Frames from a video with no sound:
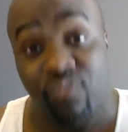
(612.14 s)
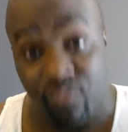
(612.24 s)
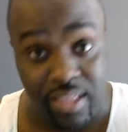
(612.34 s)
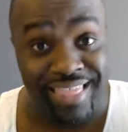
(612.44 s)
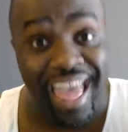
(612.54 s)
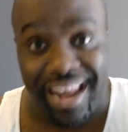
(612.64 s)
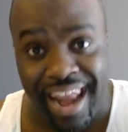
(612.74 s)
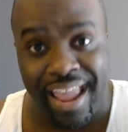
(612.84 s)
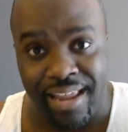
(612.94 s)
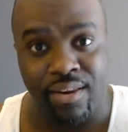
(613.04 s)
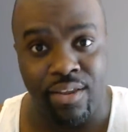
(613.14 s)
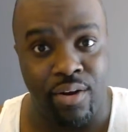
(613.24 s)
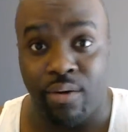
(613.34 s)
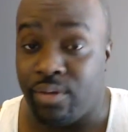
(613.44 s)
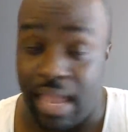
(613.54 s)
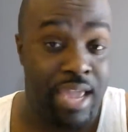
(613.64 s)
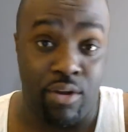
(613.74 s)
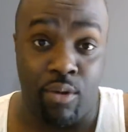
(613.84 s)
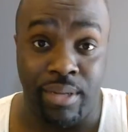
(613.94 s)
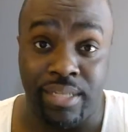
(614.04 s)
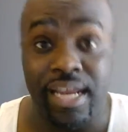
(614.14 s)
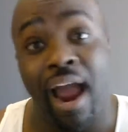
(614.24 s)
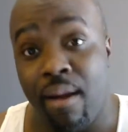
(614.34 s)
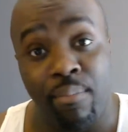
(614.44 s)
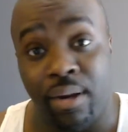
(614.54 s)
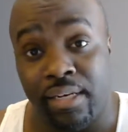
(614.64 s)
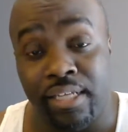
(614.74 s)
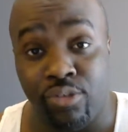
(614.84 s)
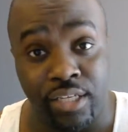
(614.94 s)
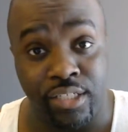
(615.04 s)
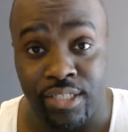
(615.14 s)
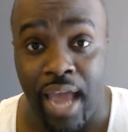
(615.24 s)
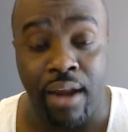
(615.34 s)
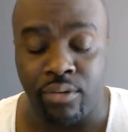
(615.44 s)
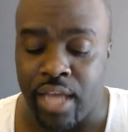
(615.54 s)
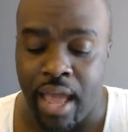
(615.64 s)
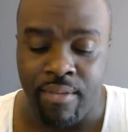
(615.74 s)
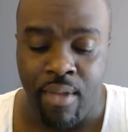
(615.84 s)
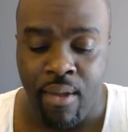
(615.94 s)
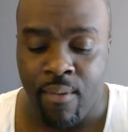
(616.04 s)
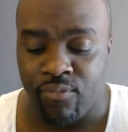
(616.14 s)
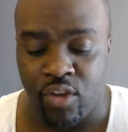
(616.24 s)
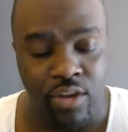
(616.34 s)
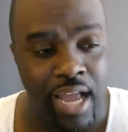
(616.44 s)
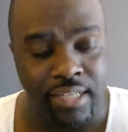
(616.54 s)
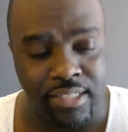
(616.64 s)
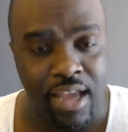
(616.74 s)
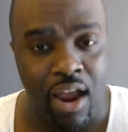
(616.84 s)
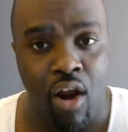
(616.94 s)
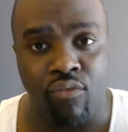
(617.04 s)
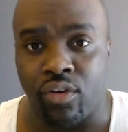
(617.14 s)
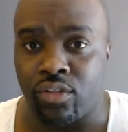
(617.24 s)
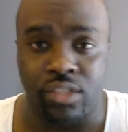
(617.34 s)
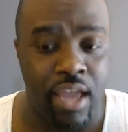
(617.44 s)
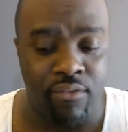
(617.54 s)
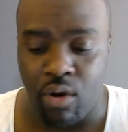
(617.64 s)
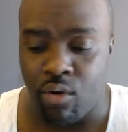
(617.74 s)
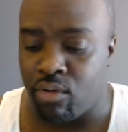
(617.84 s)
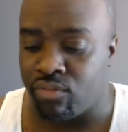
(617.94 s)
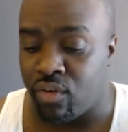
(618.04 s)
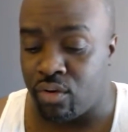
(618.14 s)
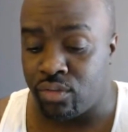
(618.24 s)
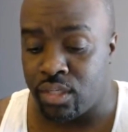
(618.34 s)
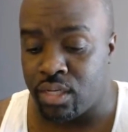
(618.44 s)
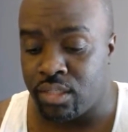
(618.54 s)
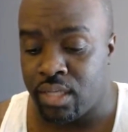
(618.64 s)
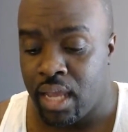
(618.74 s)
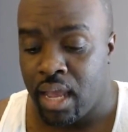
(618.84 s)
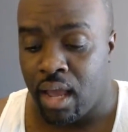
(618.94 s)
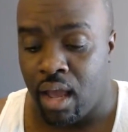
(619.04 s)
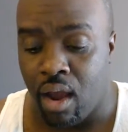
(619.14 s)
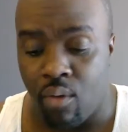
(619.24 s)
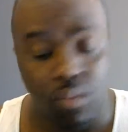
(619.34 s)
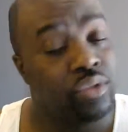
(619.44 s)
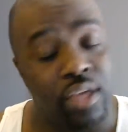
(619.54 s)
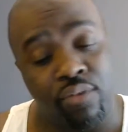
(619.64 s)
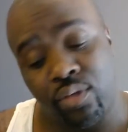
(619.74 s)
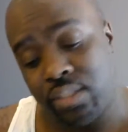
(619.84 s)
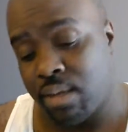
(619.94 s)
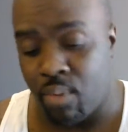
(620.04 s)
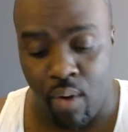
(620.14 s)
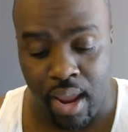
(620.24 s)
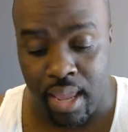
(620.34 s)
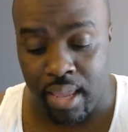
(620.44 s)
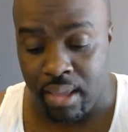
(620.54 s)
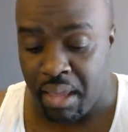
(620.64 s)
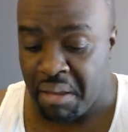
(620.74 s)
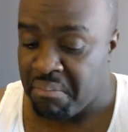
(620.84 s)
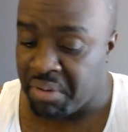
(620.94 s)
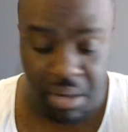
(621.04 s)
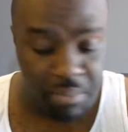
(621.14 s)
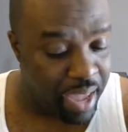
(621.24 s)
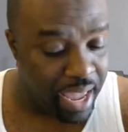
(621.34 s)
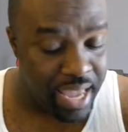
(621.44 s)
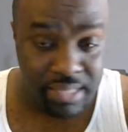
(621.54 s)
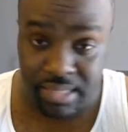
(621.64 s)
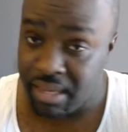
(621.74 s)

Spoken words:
that night. You know, hey, you're gonna be tired, but at least you get your title shot. So you got Cesaro versus Kevin Owens versus Rusev for Summer Rae. Good pace,